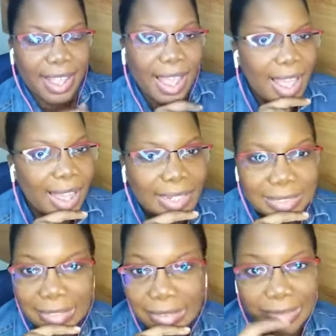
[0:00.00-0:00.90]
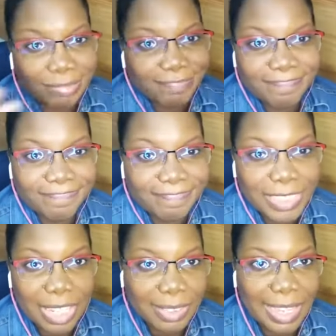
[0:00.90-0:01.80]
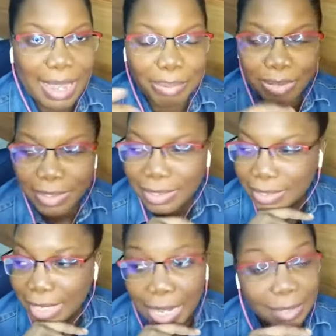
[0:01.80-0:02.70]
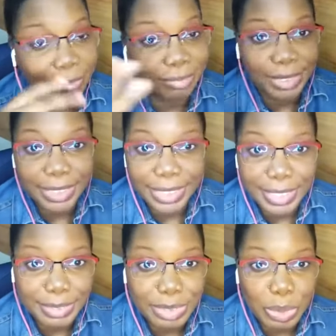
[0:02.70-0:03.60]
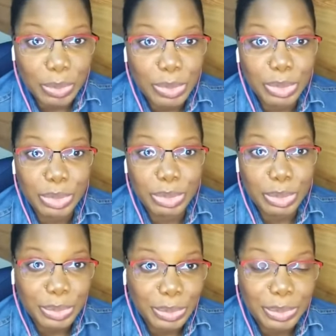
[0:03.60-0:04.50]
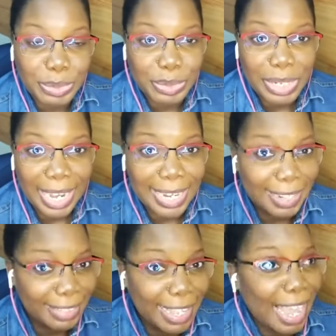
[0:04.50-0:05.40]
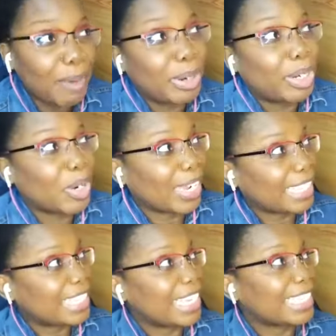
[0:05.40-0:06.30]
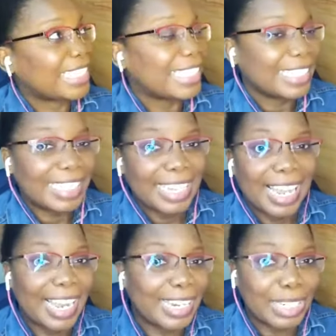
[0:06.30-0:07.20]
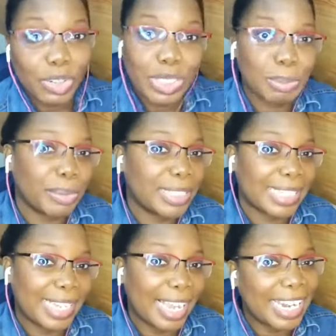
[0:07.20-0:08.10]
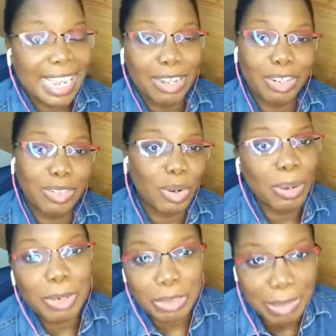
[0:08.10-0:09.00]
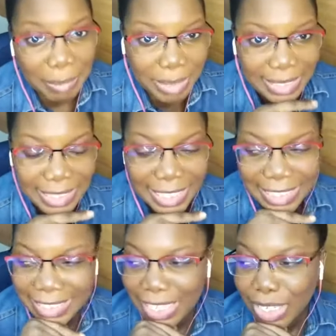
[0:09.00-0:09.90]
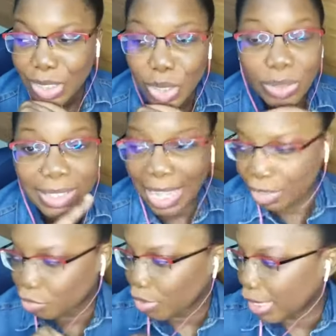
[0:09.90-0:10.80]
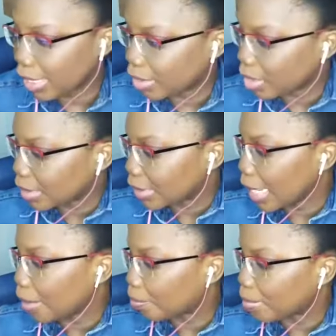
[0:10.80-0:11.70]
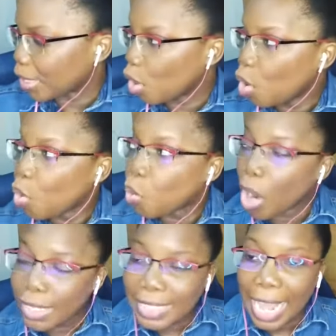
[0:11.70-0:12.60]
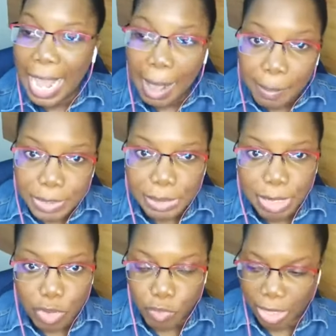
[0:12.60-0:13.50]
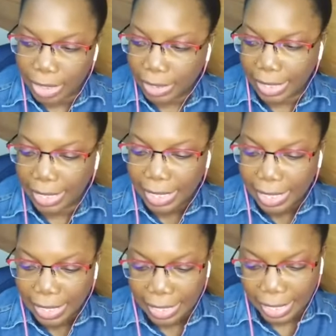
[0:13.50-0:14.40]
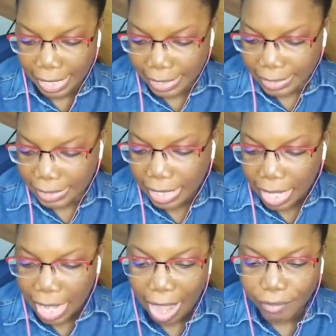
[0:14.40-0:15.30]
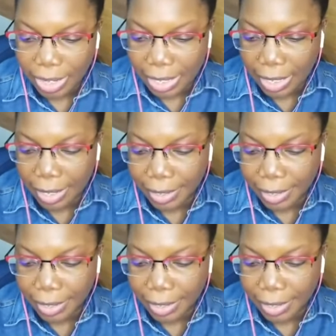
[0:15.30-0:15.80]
and nothing happens. I really don't do anything. I will look at it and it looks pretty and I go about my business. So that really doesn't help me. What helps me really is having